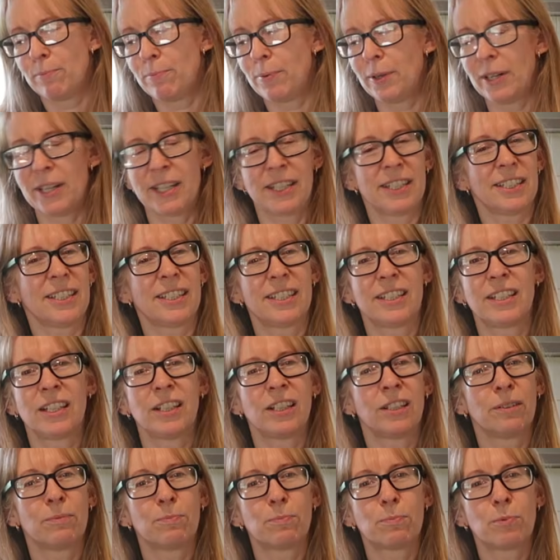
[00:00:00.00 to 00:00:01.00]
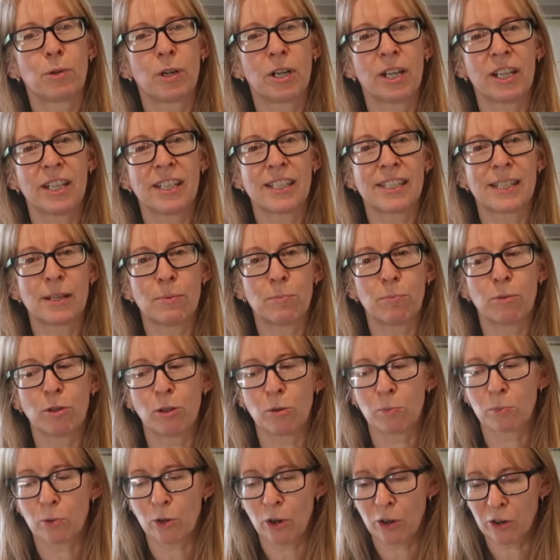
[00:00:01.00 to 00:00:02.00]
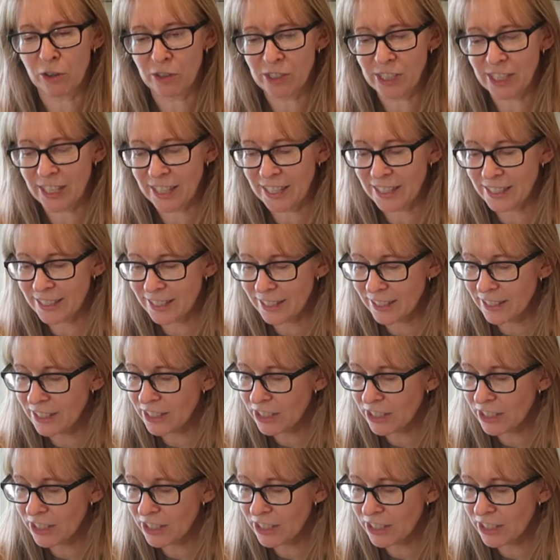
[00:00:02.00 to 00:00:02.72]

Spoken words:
but it's still a pretty simple process.